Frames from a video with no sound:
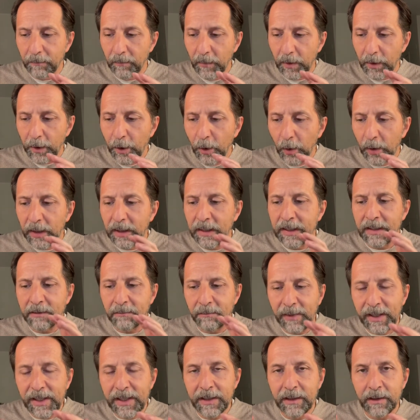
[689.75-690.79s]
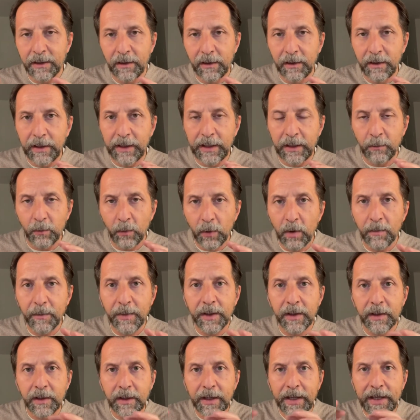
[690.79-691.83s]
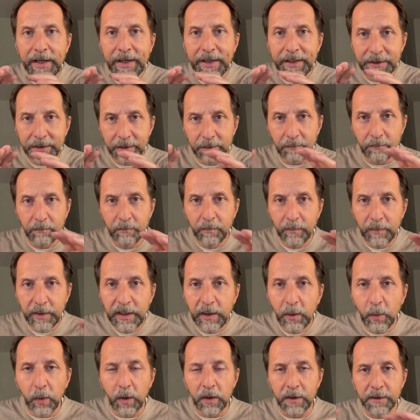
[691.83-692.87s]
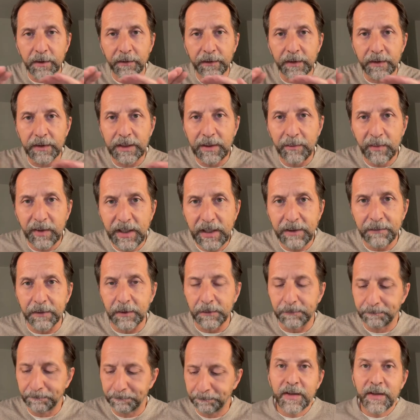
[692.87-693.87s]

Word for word: looking at man and woman as equals on the same level.